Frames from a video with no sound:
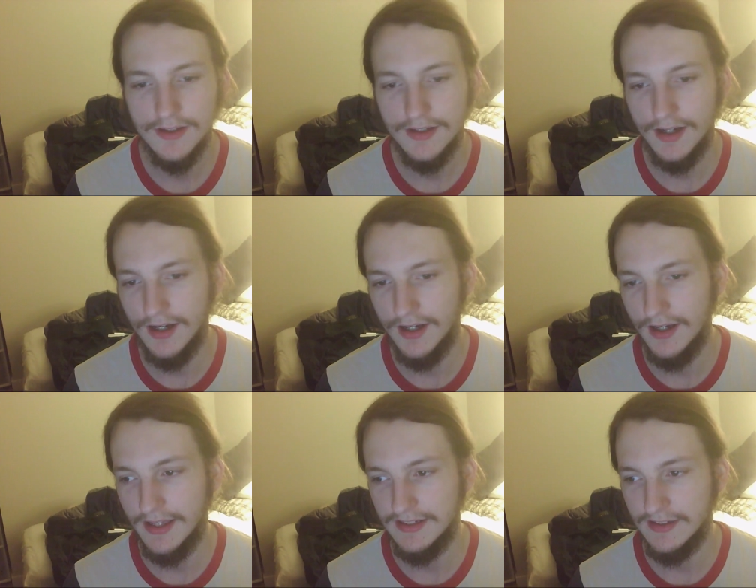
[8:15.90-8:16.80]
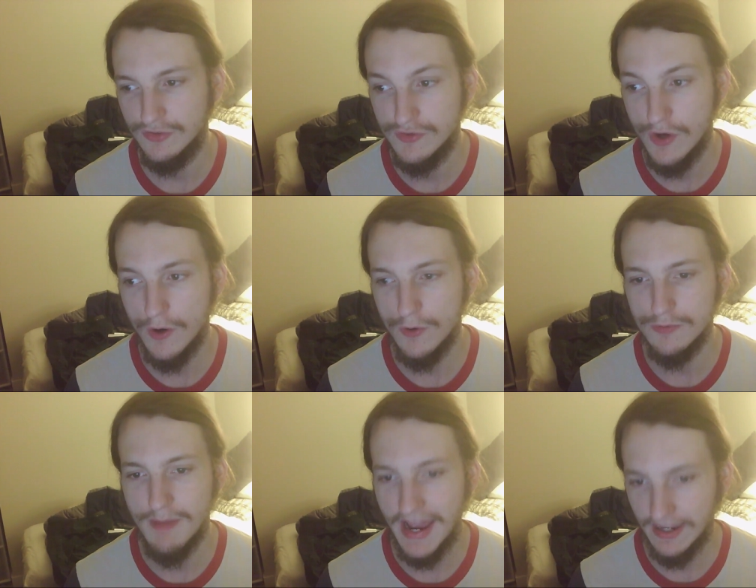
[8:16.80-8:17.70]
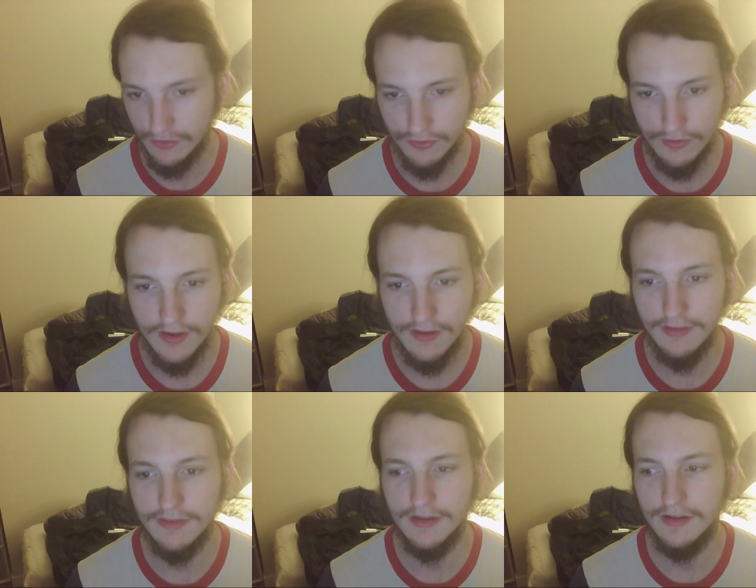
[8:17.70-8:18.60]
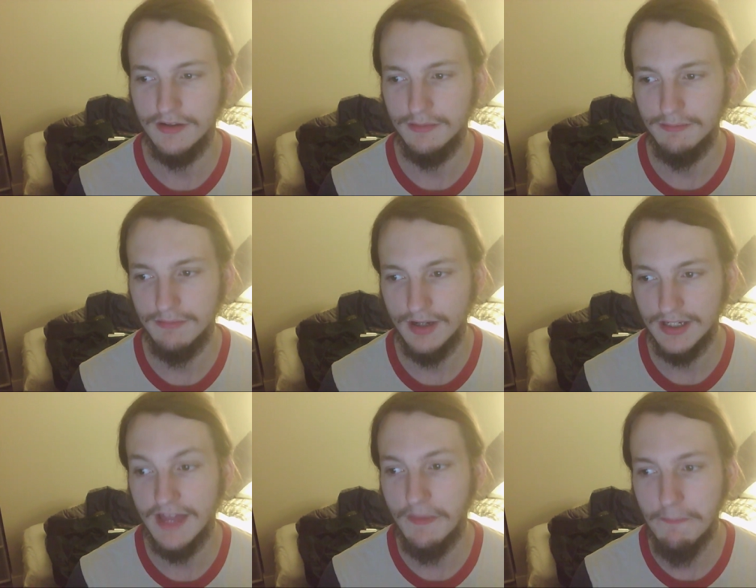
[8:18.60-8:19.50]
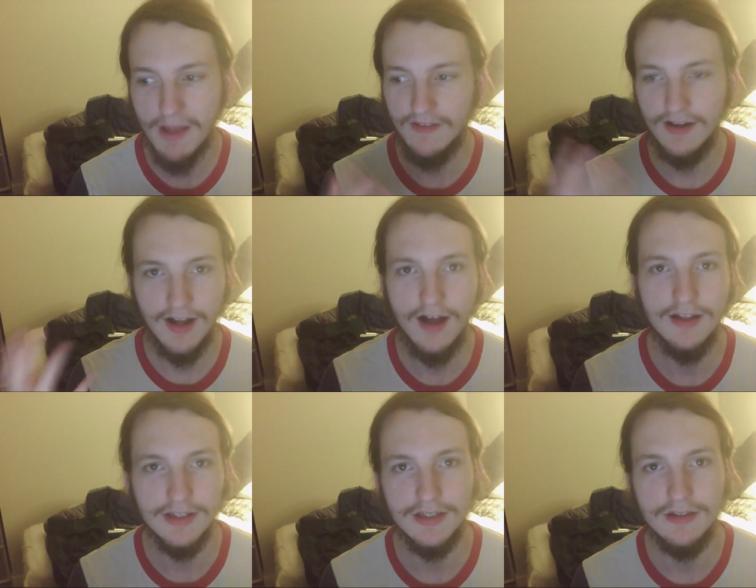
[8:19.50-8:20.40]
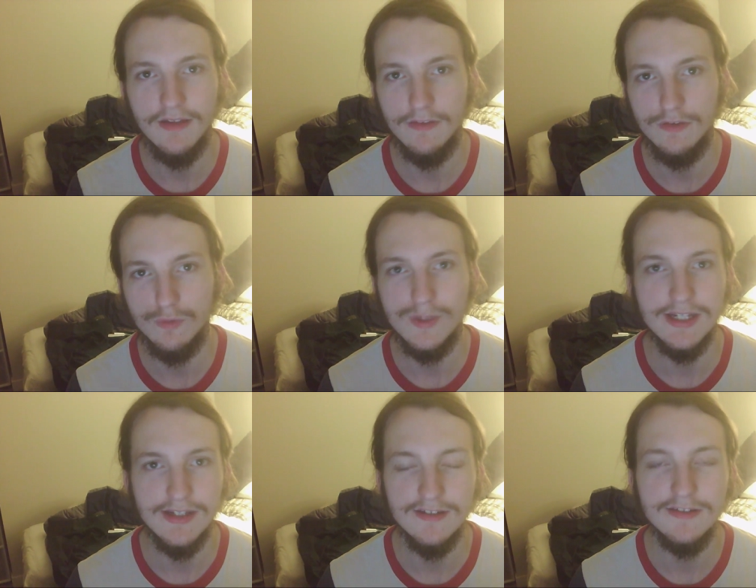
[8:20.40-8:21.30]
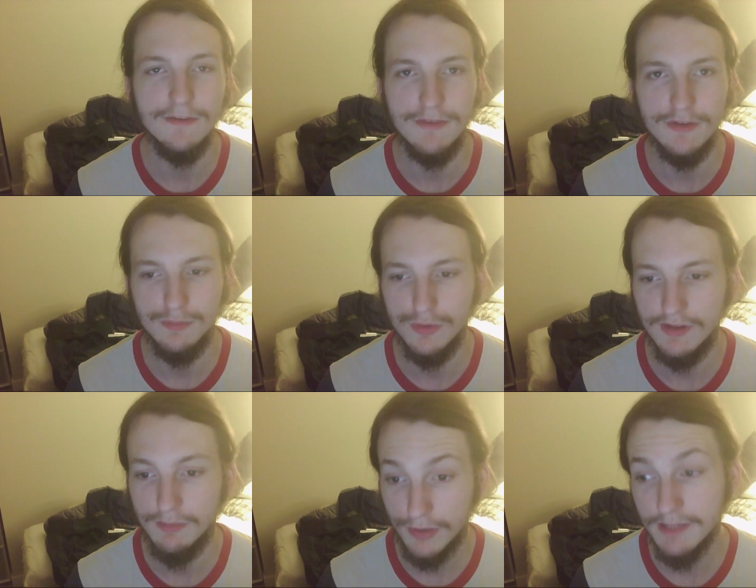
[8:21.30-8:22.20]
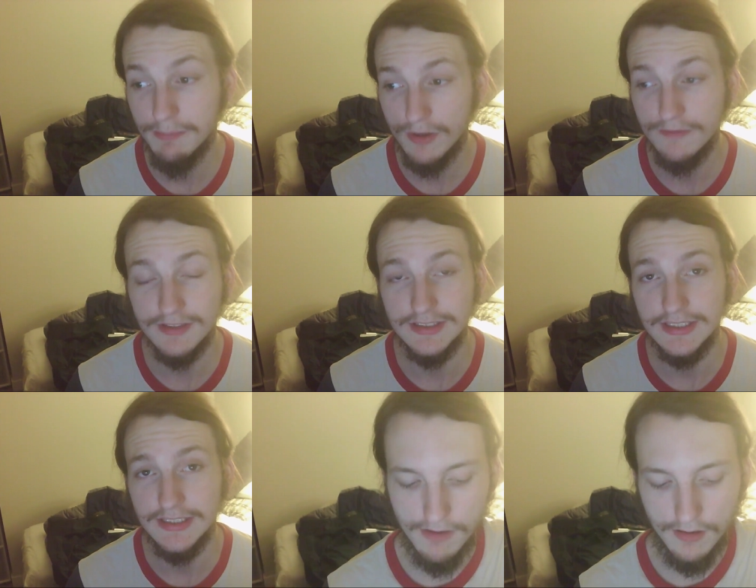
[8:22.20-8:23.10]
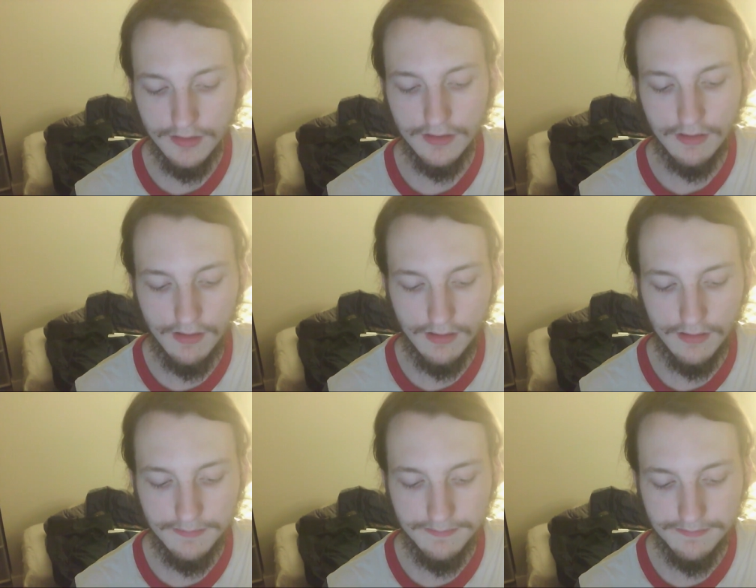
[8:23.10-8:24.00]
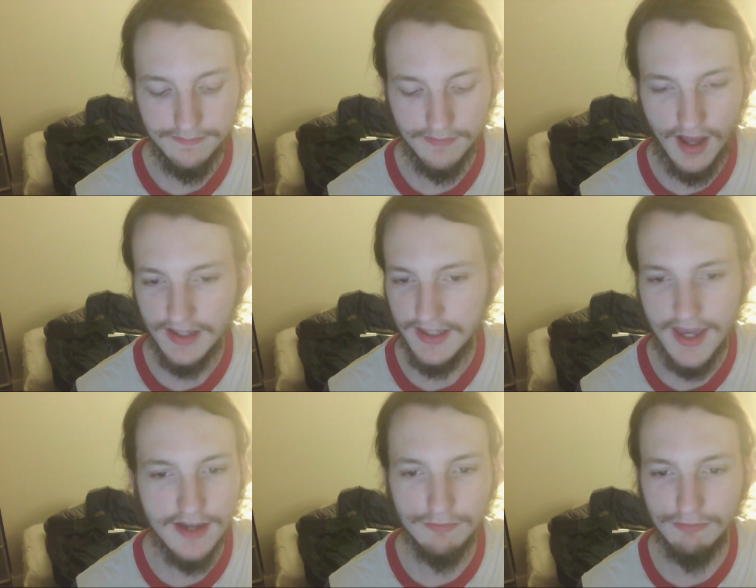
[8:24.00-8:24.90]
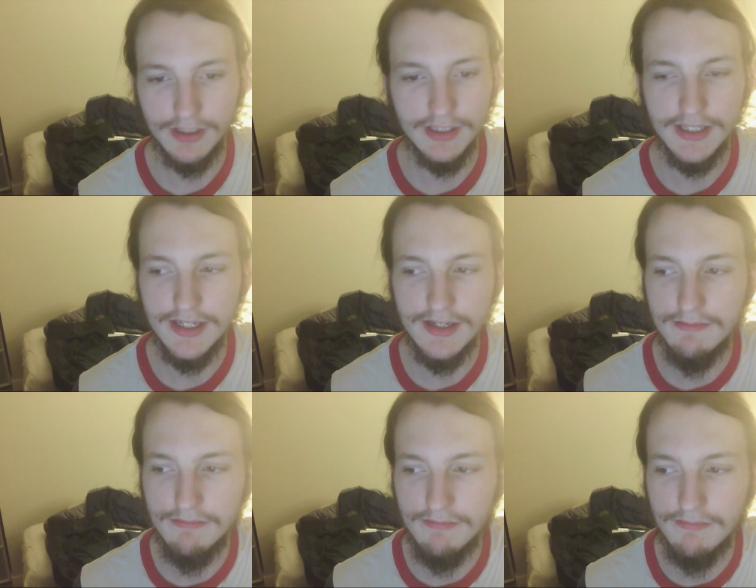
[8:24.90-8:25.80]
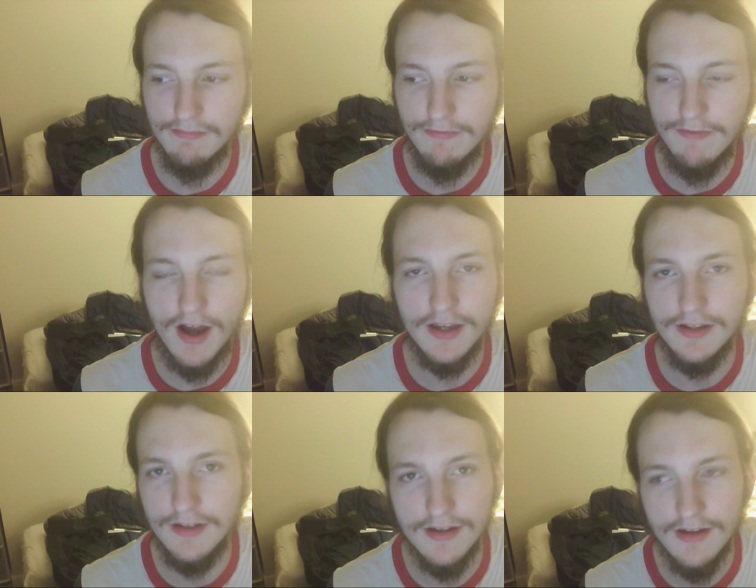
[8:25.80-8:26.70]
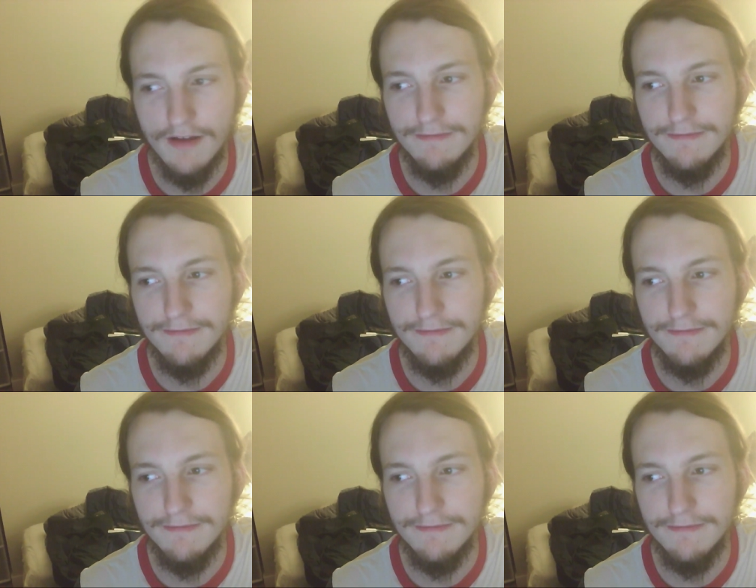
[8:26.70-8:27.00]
uh, and his tone match the again the melancholy and the sweetness of this movie pretty perfectly. All in all, I can't really find enough